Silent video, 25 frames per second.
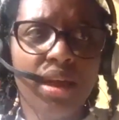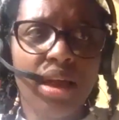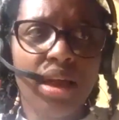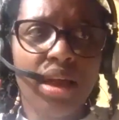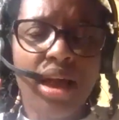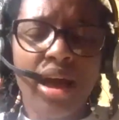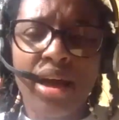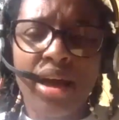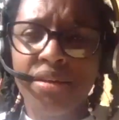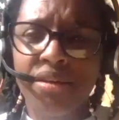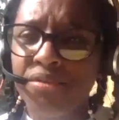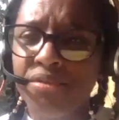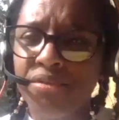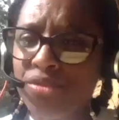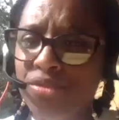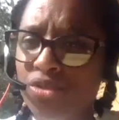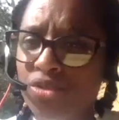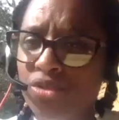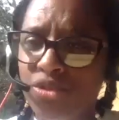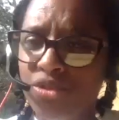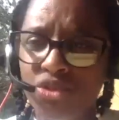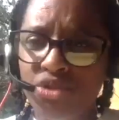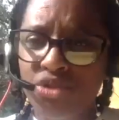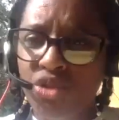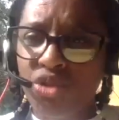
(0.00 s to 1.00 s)
I've
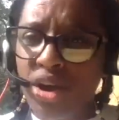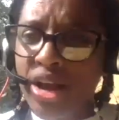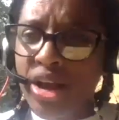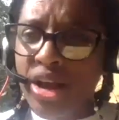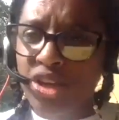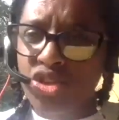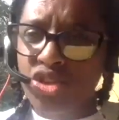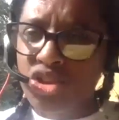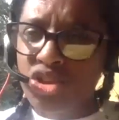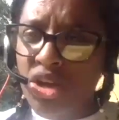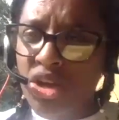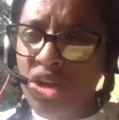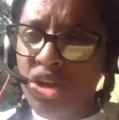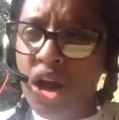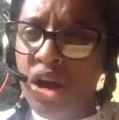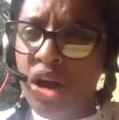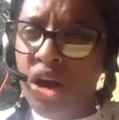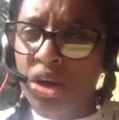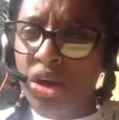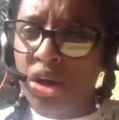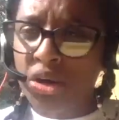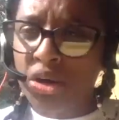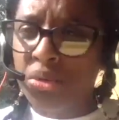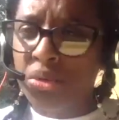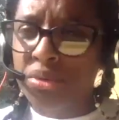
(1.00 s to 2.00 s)
tried
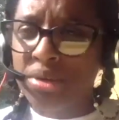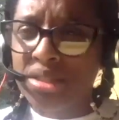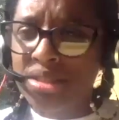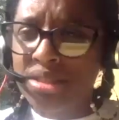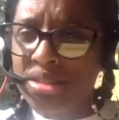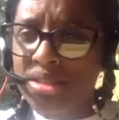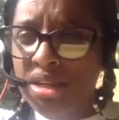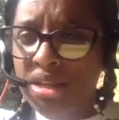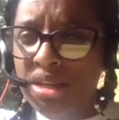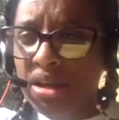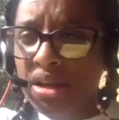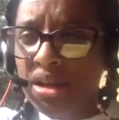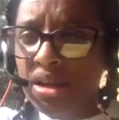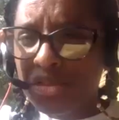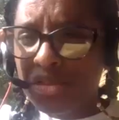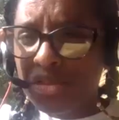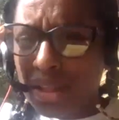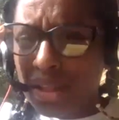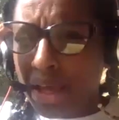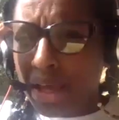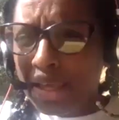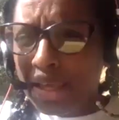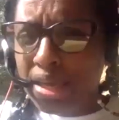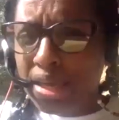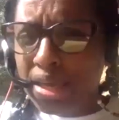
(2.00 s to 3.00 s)
Chicago and stuff. So,
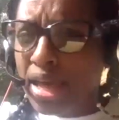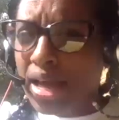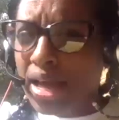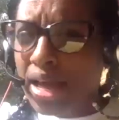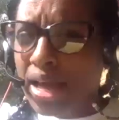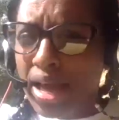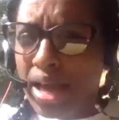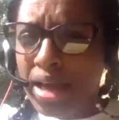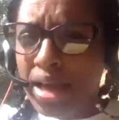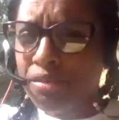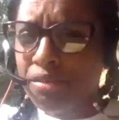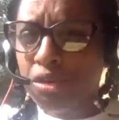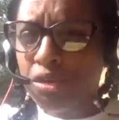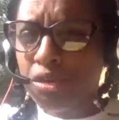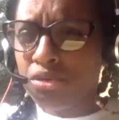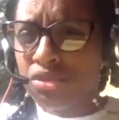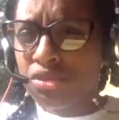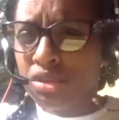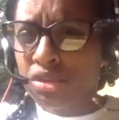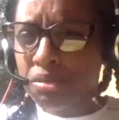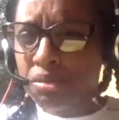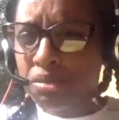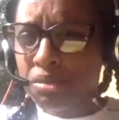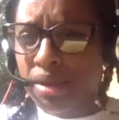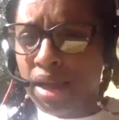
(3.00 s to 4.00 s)
like, yeah, I've used
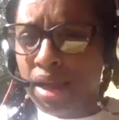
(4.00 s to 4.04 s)
them.